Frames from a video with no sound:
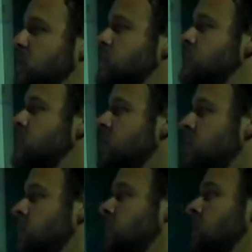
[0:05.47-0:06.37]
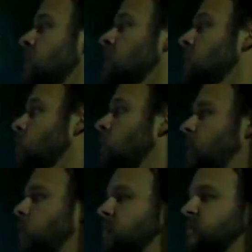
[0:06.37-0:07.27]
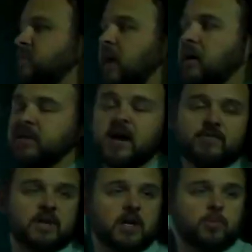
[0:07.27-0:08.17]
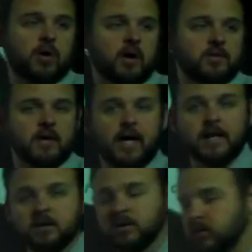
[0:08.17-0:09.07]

Welcome. What was the South African apartheid?